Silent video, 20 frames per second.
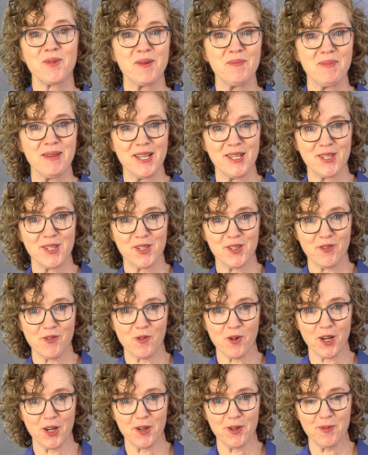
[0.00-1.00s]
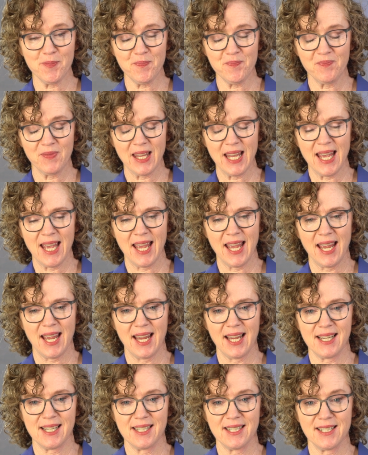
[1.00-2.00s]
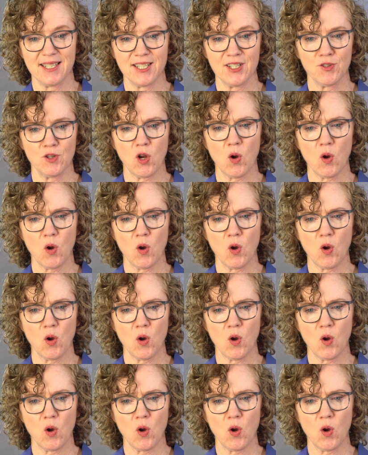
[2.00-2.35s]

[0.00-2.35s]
pieces for you. And